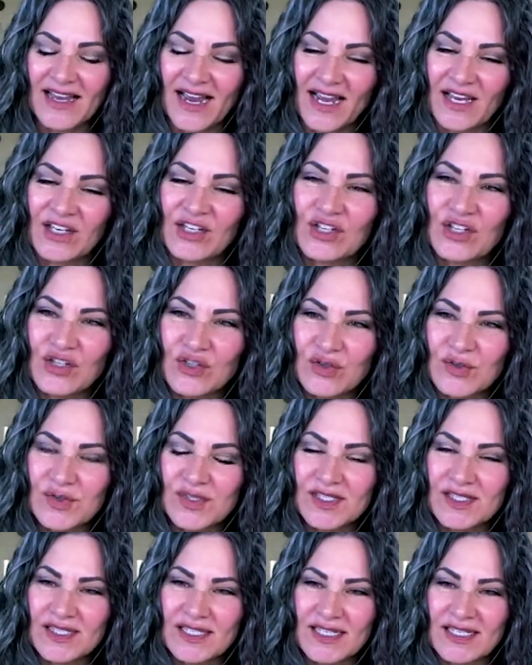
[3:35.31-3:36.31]
I
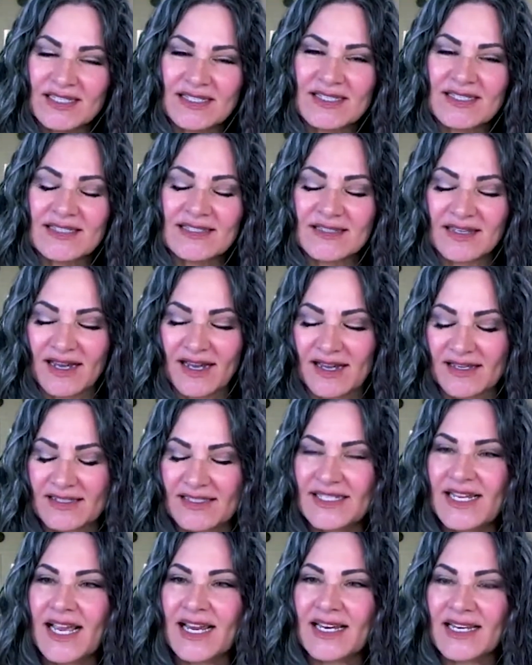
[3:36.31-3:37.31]
use this uh,
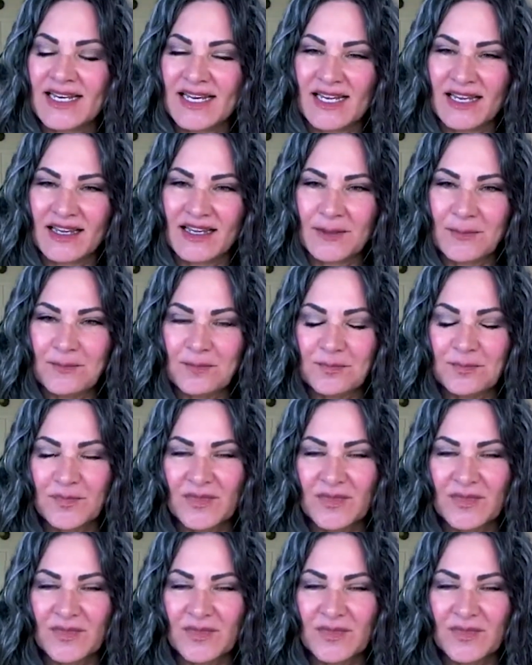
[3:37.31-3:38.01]
technique